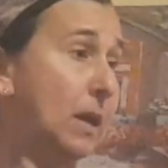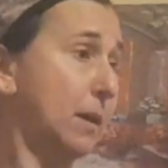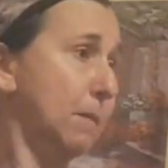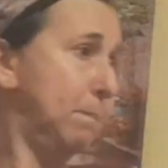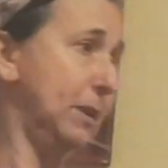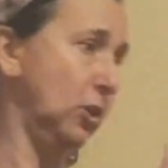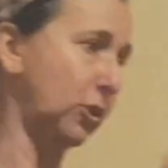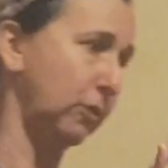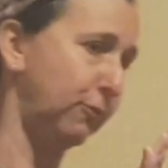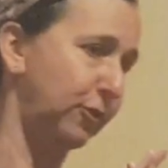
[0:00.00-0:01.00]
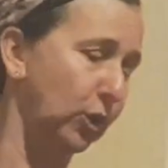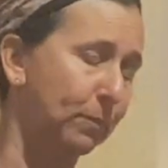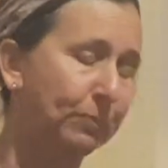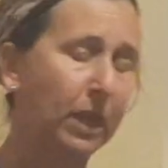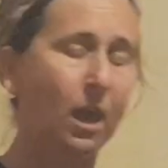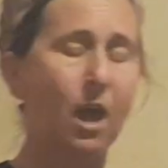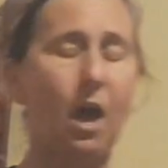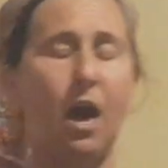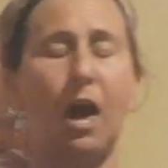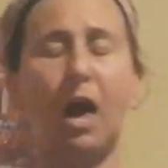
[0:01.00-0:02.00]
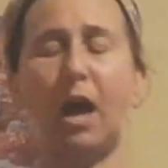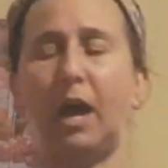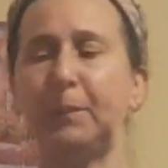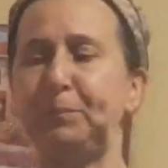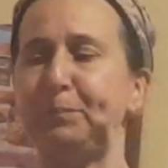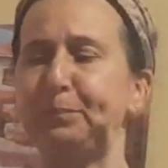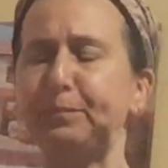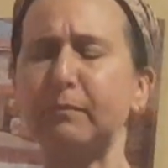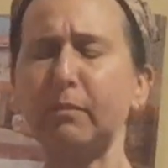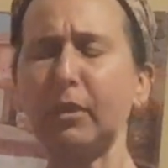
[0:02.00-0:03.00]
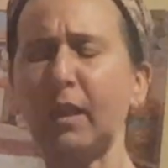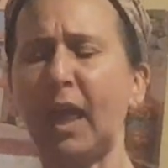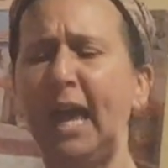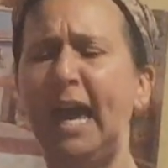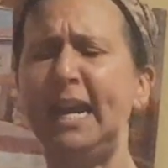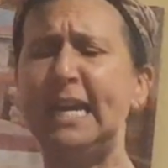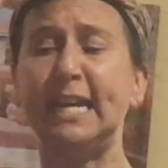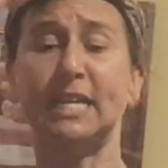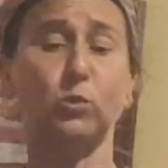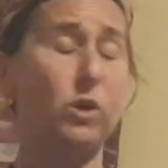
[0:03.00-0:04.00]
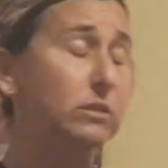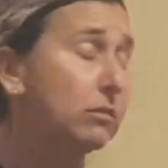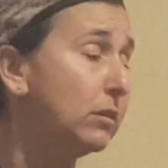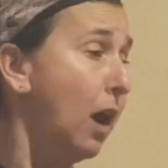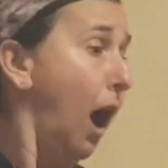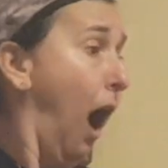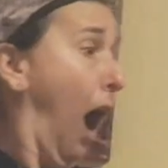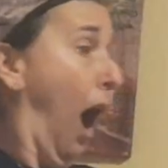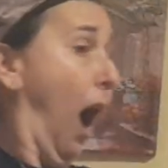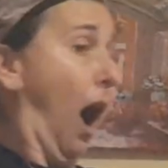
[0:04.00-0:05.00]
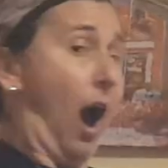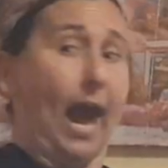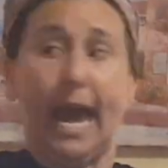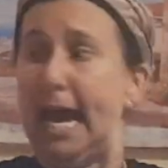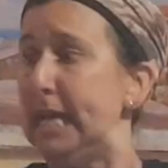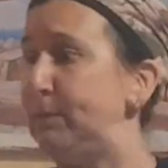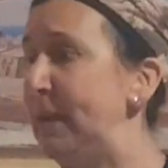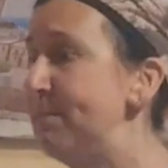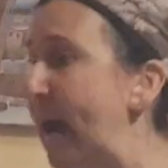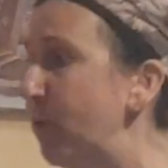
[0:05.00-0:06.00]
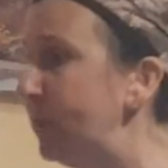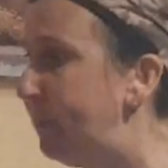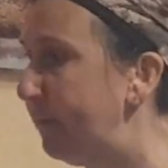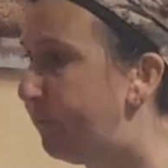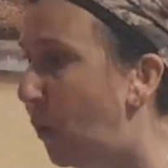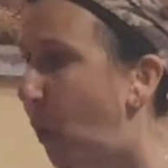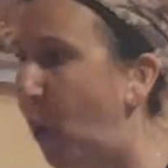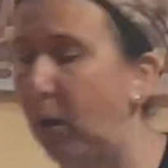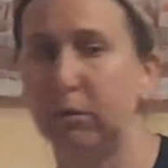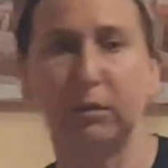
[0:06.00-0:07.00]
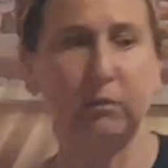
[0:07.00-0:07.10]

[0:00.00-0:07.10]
but not on film. And guess what? He's been married before.